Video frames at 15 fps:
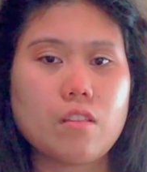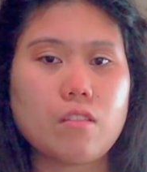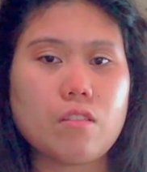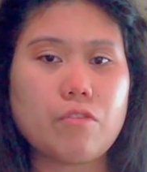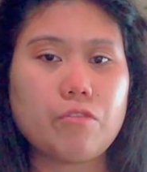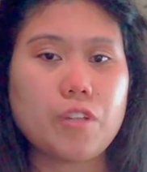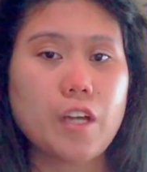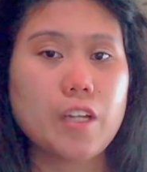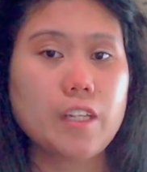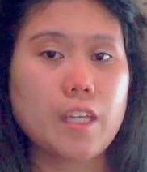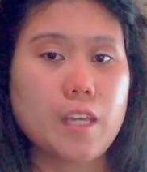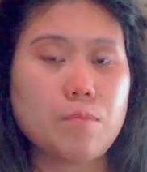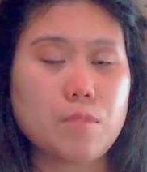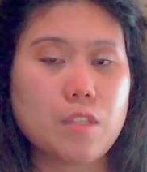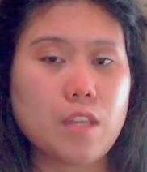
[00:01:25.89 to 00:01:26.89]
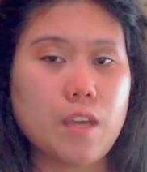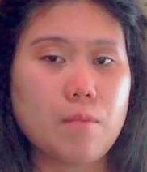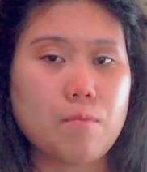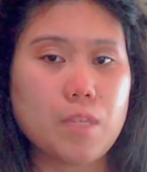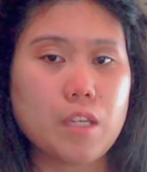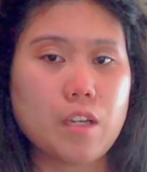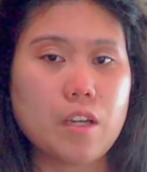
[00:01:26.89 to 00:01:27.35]
the flan came to
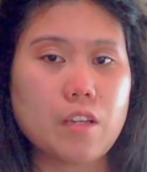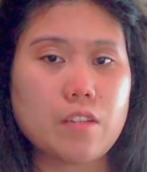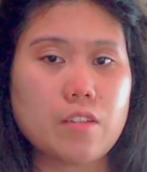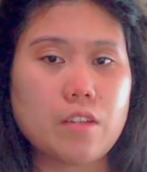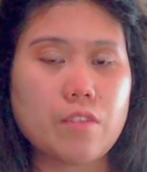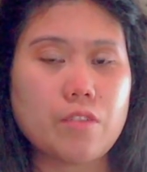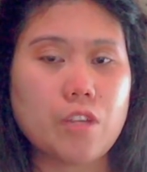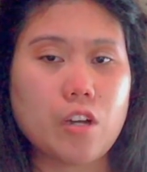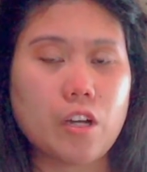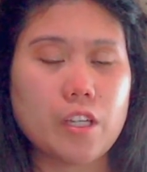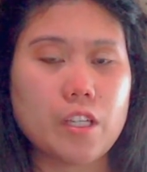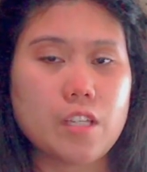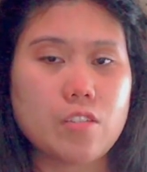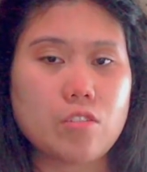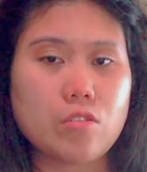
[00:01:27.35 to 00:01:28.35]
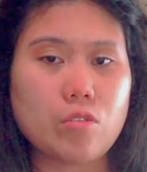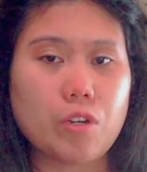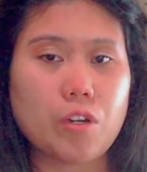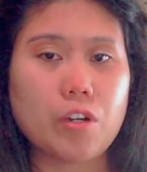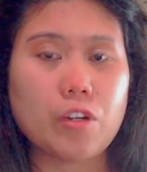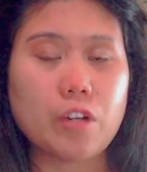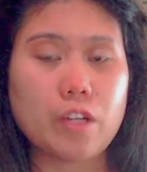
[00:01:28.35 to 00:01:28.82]
them because of the conquistador
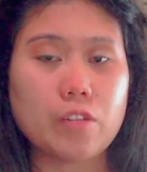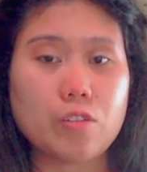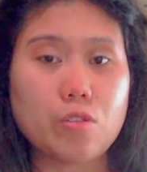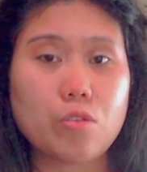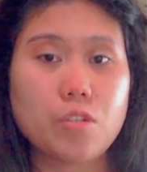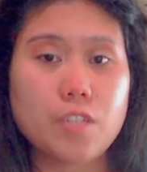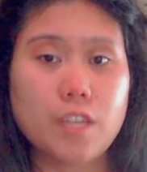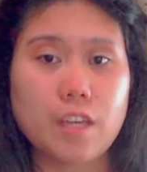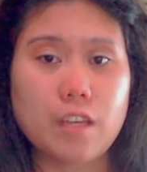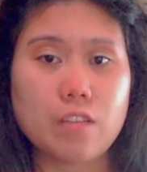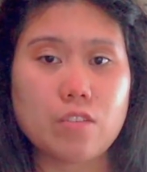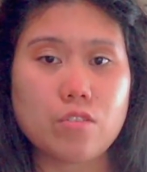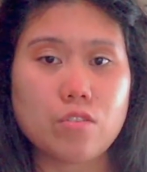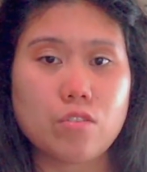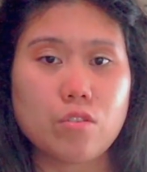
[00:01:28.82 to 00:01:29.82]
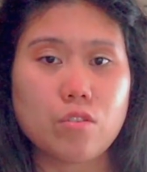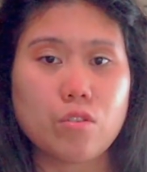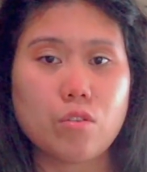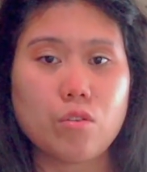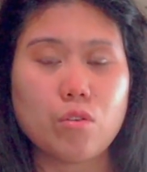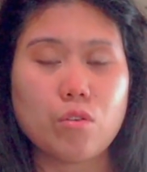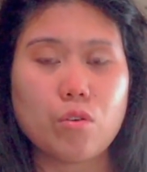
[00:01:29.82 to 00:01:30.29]
Hernan Cortes,
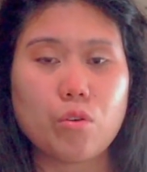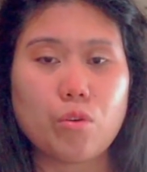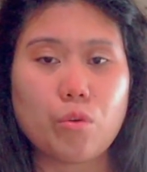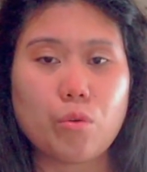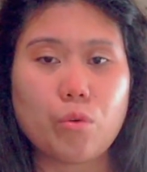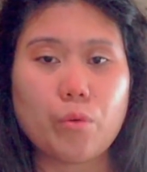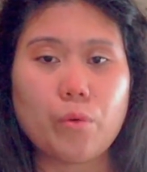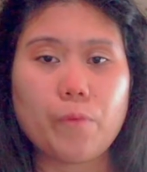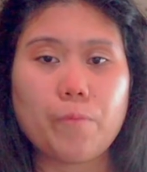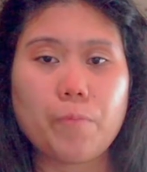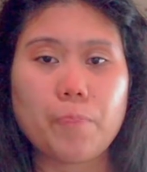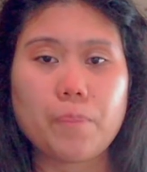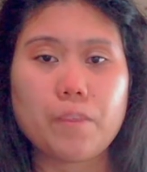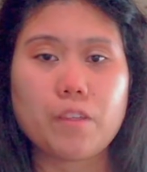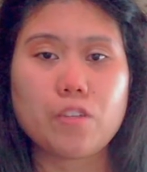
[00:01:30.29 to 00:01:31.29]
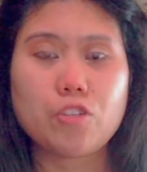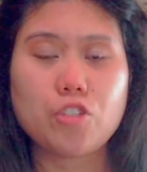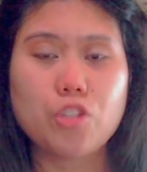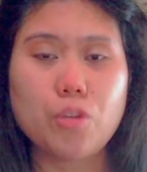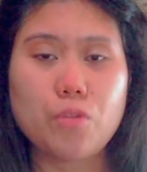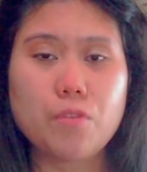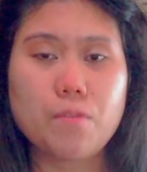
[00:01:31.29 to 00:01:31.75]
who
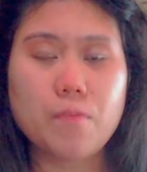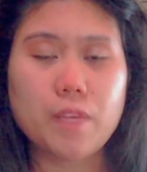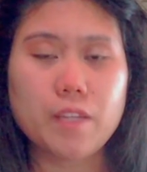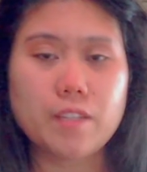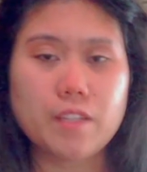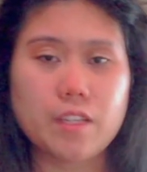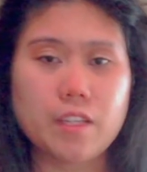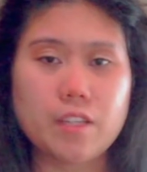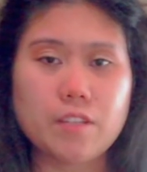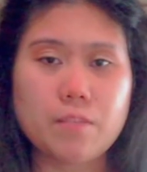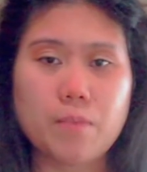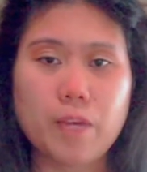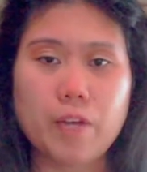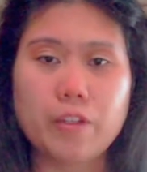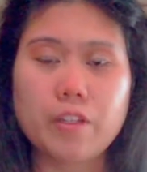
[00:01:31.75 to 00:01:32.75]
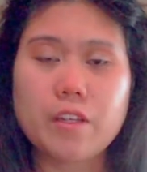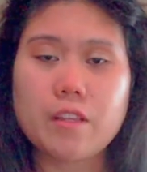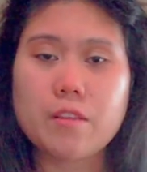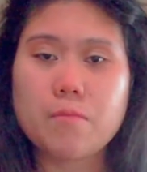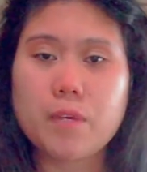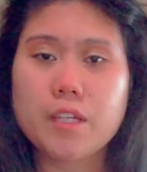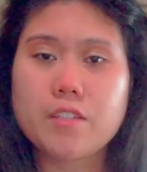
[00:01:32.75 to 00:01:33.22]
showed the Mexicans about it,
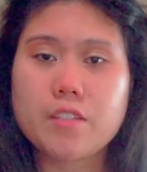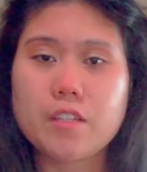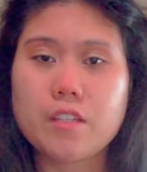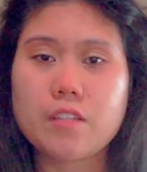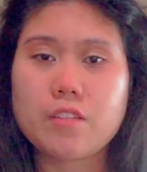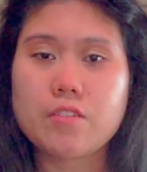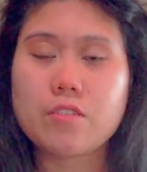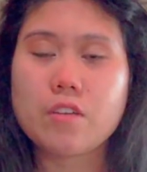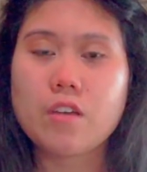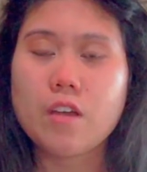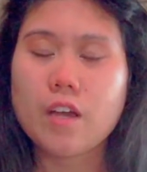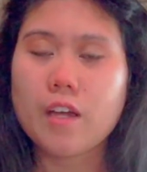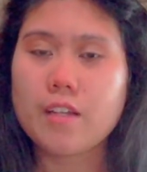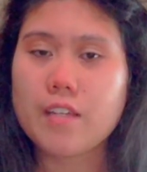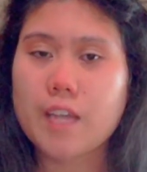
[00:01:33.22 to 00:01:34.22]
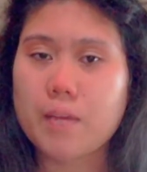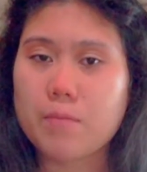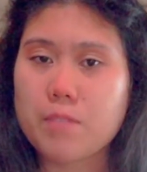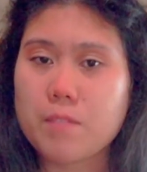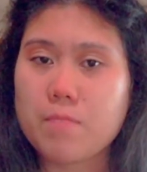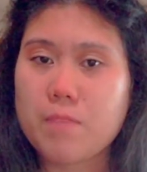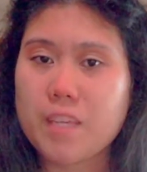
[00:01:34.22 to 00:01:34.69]
and the Mexicans
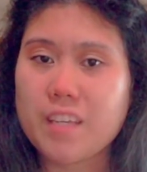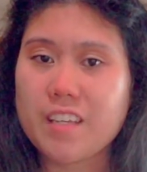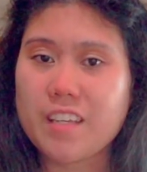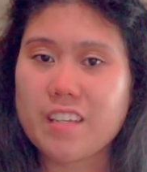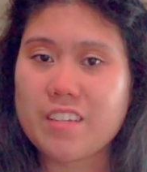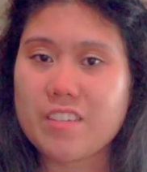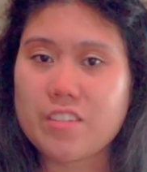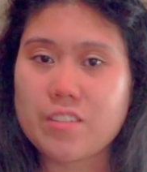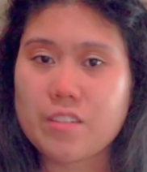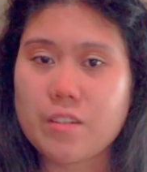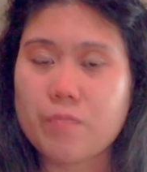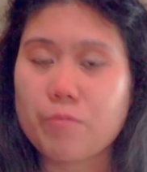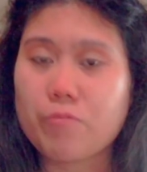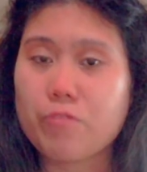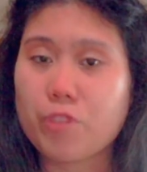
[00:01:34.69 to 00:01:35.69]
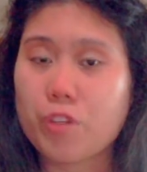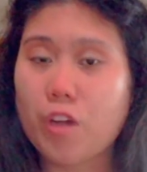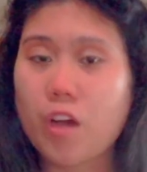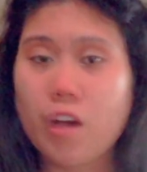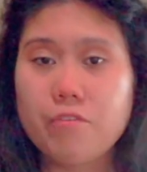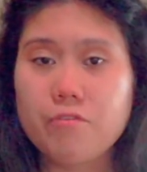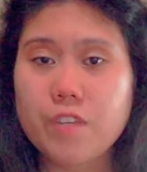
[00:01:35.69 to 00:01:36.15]
adapted making it into some for
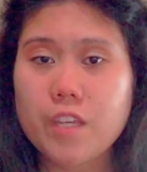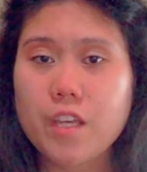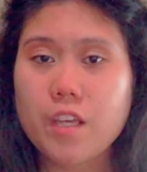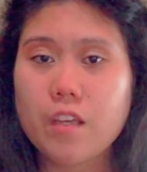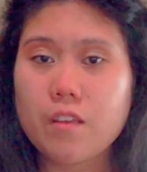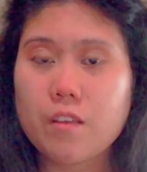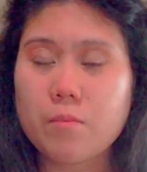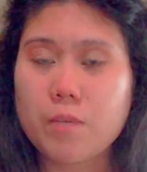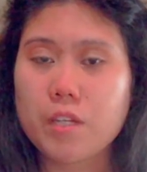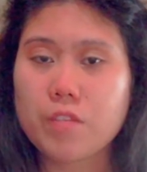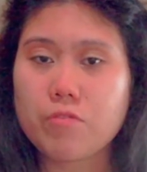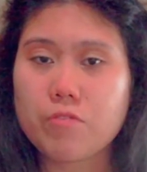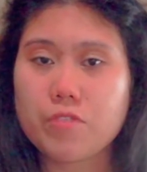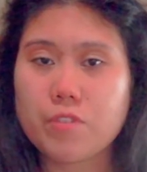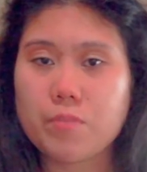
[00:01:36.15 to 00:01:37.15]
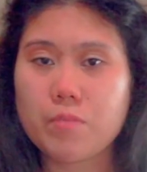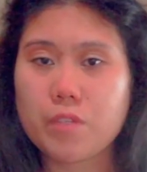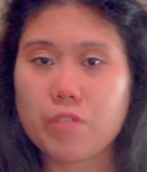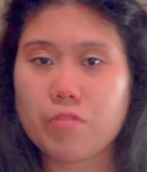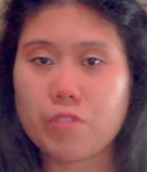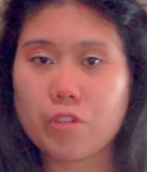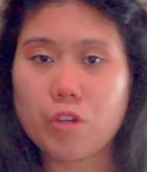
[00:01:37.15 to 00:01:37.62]
coffee, they made it for something
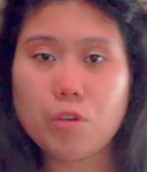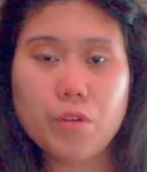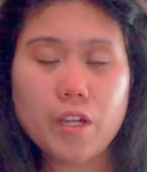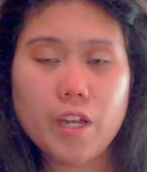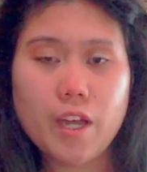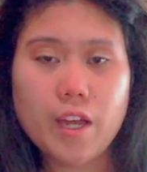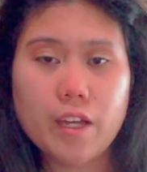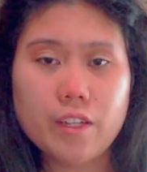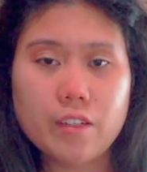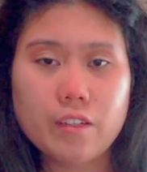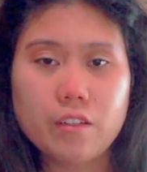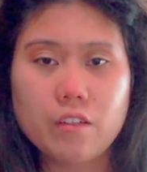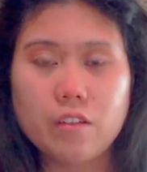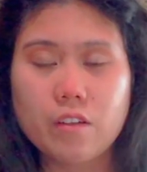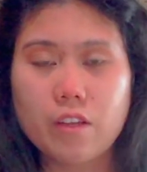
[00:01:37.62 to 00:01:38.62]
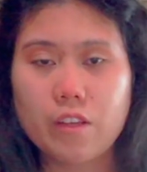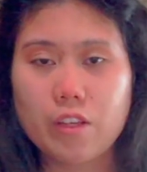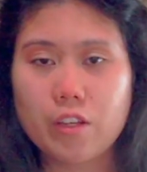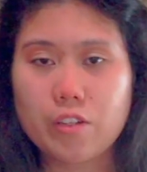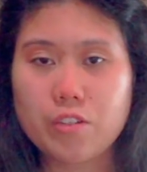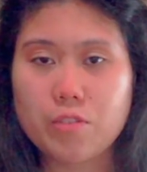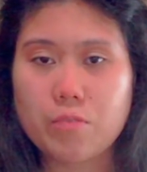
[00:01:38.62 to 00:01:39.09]
for coconut, and they
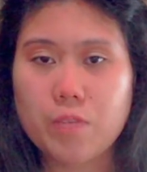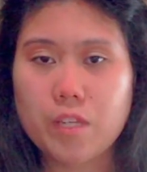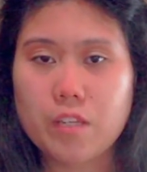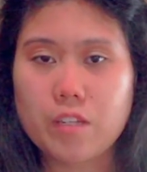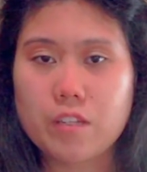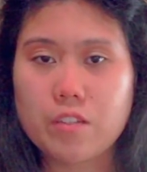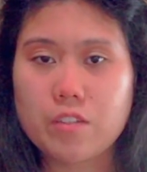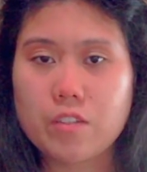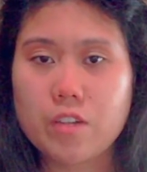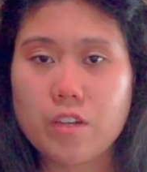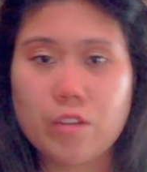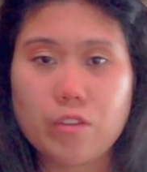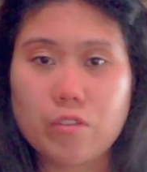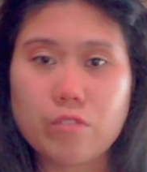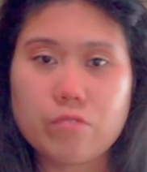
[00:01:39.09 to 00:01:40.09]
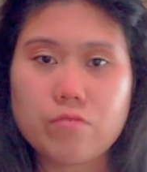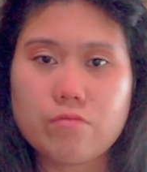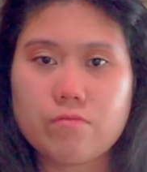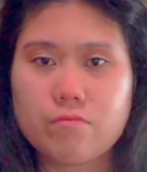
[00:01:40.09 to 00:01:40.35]
also made it into other